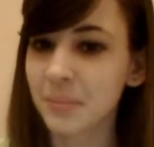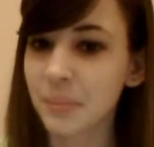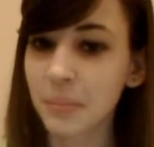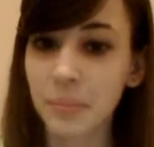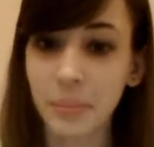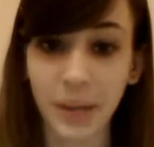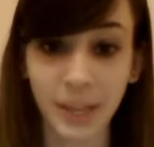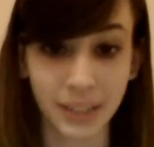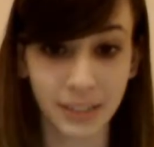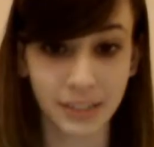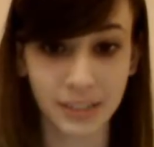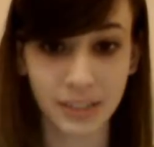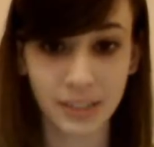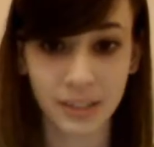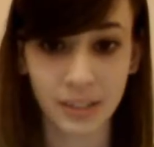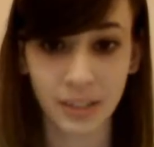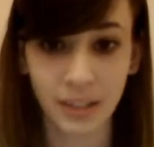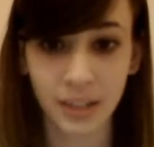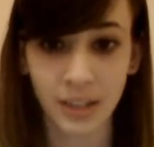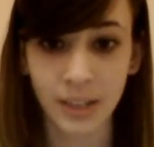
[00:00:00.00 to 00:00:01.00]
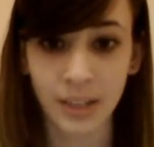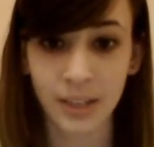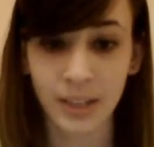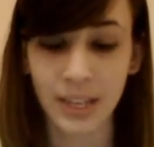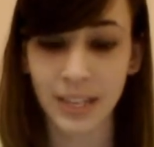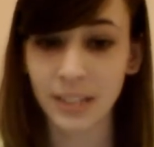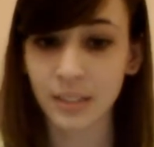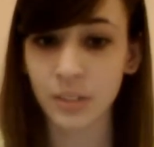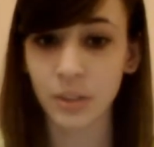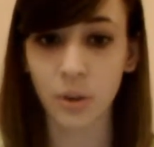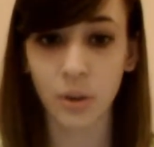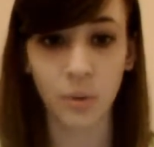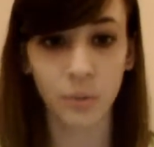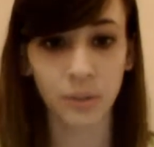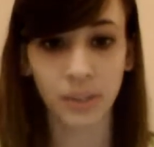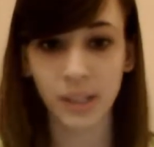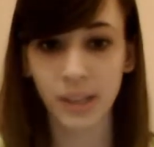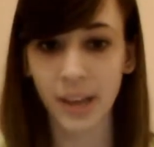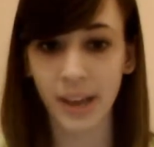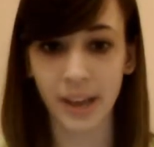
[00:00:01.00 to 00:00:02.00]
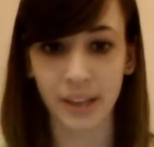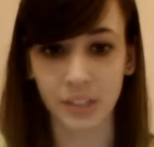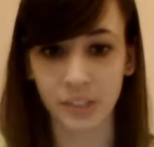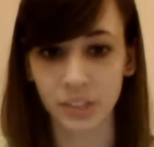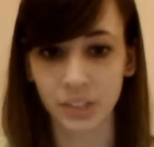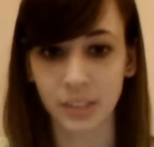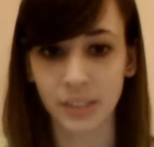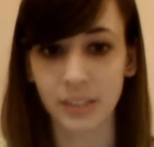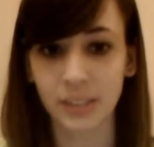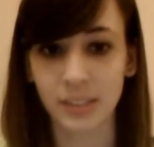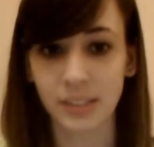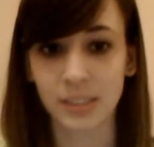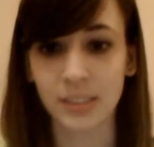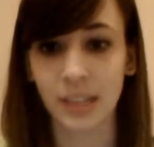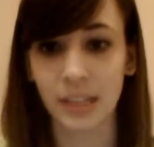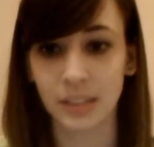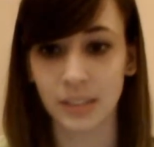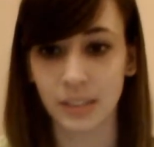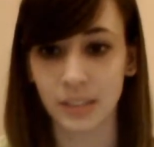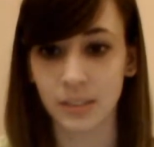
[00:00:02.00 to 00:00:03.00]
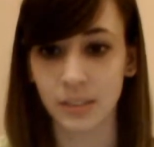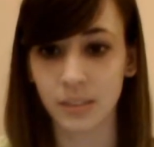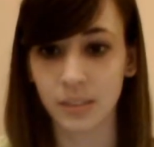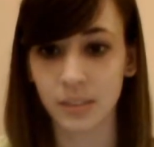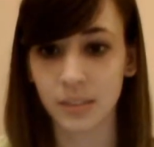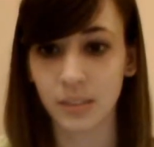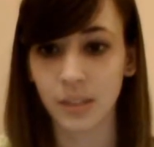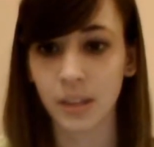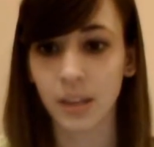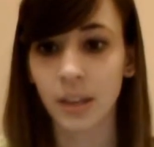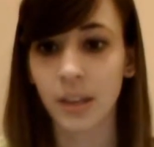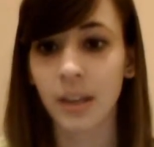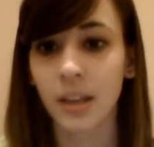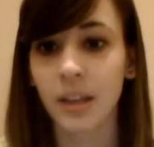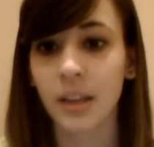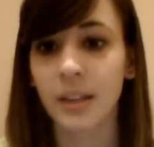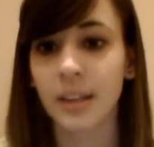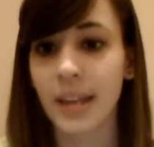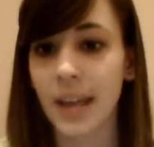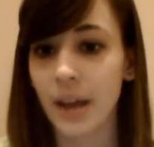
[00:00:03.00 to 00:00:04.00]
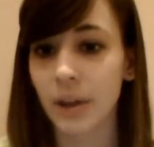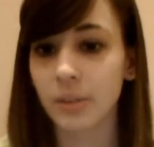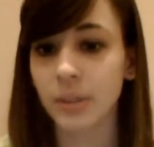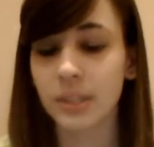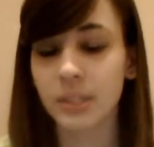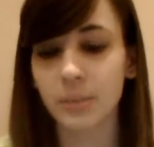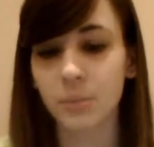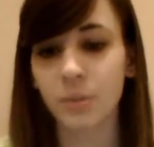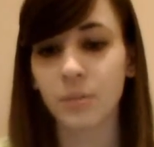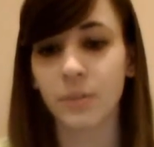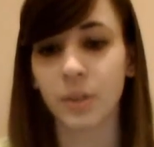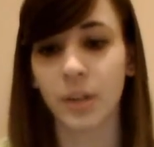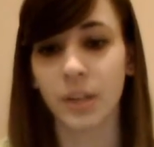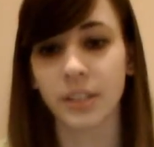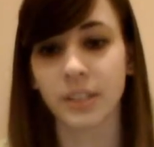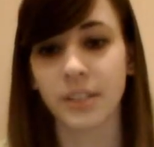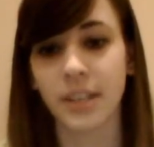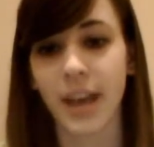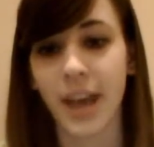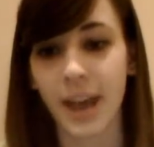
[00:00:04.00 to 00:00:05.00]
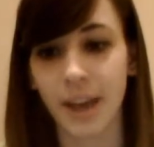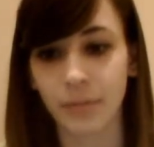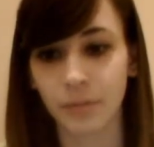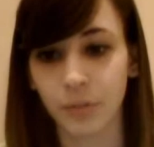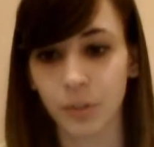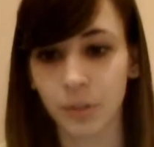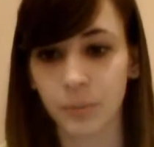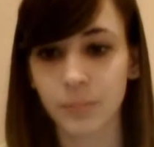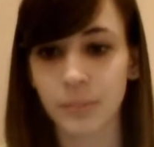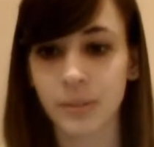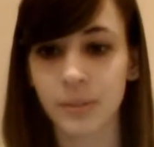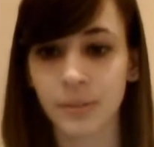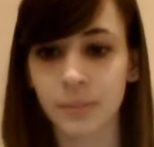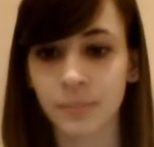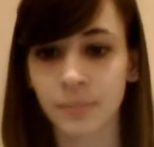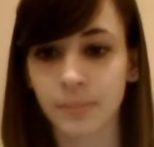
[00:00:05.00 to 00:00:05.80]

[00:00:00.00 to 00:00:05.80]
Bites. It is the only action in this sentence. Now let's move on to adverbs.